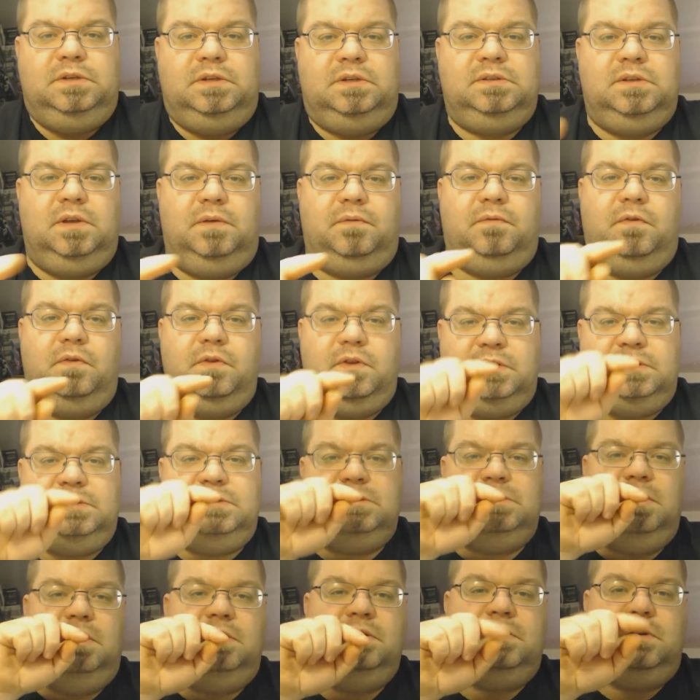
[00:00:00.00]
except for the
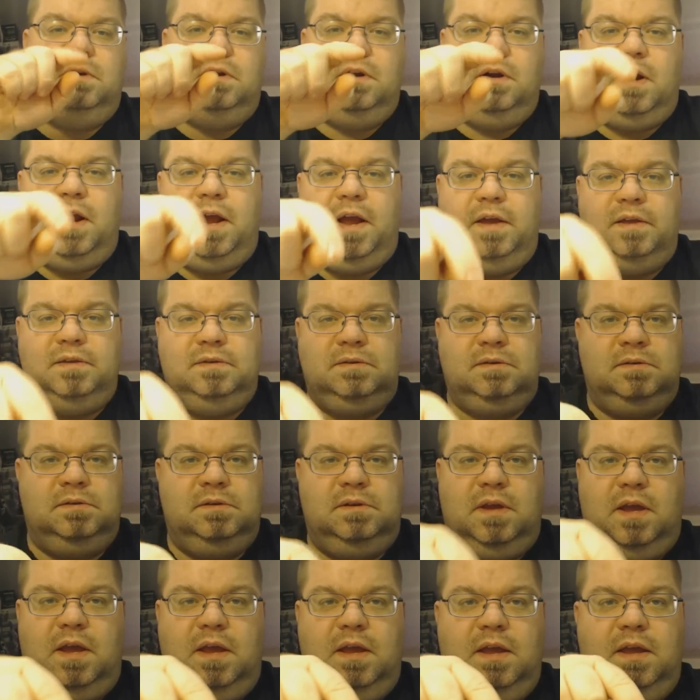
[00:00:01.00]
center has
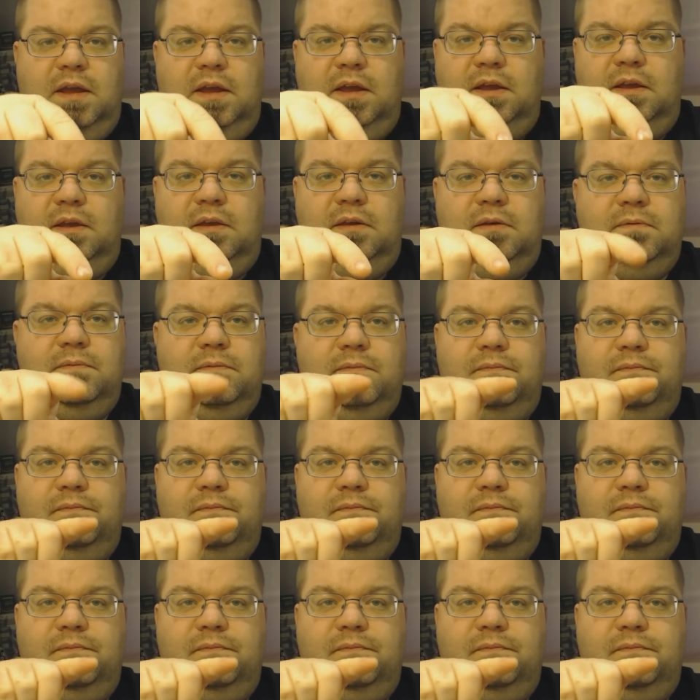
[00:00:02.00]
a